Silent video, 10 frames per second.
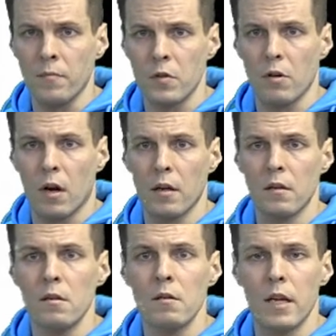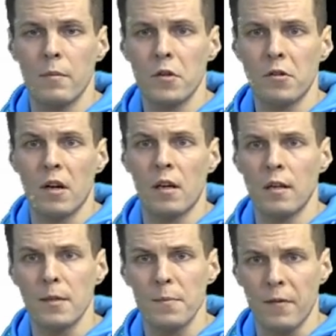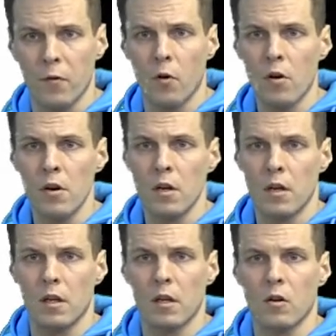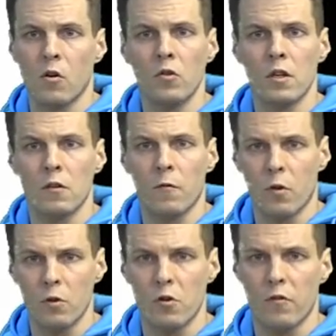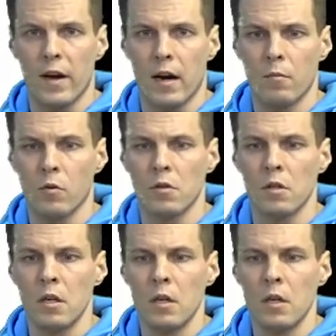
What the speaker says: So I demonstrated this before in the context of control variables.